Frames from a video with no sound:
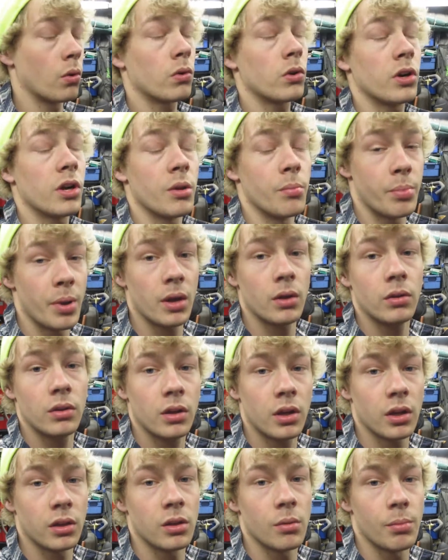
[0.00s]
I ordered a
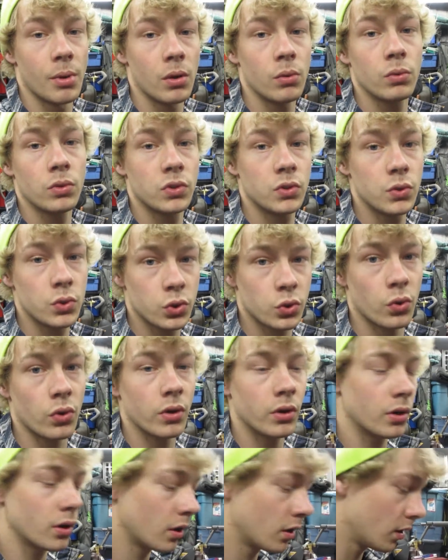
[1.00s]
belt and the belt was too
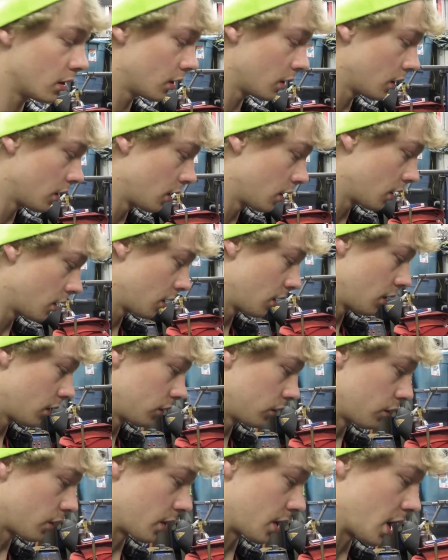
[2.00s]
short,
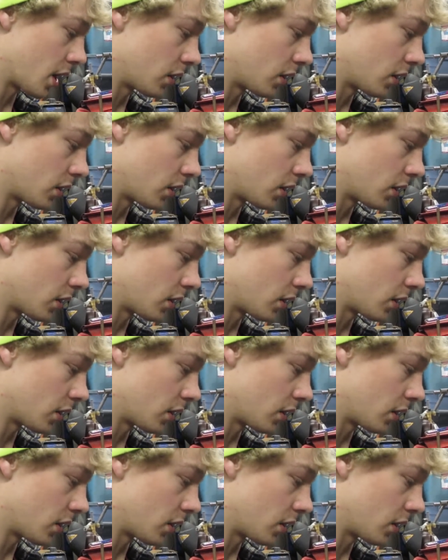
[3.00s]
so I